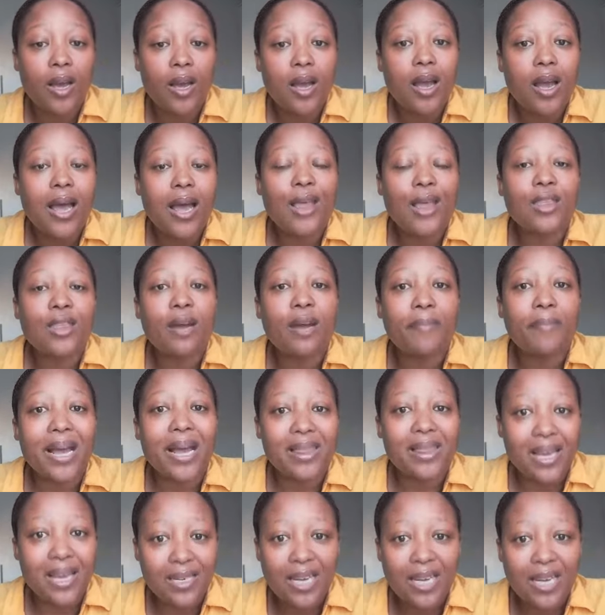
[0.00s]
And then by
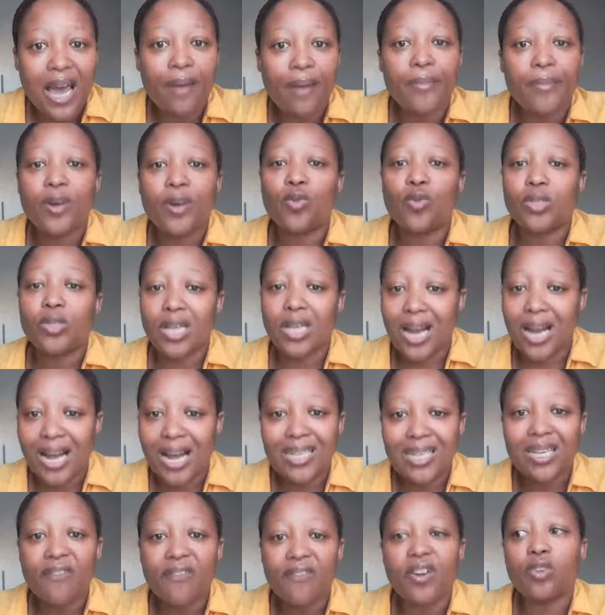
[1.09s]
that time, Utsanaka
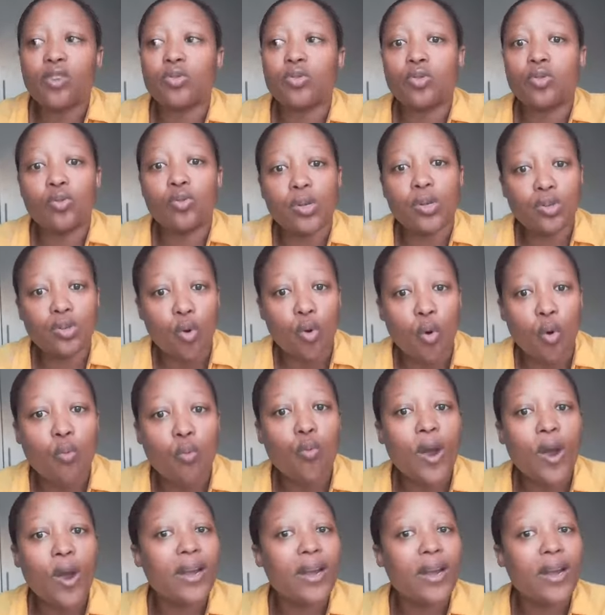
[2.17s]
7, it's also homework.